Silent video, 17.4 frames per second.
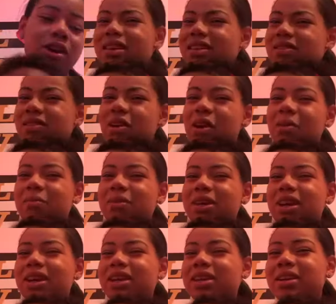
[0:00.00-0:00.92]
It's
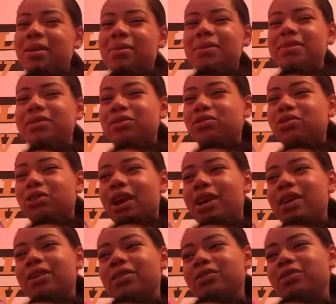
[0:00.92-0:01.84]
complicated. I'm still
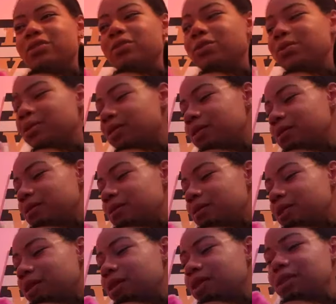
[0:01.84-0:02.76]
trying to
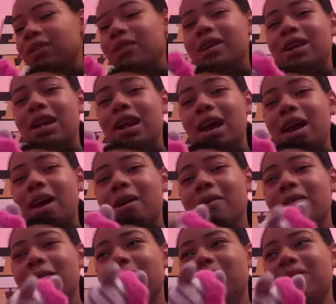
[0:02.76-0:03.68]
figure it
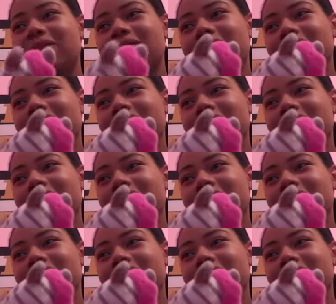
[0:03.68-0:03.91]
out.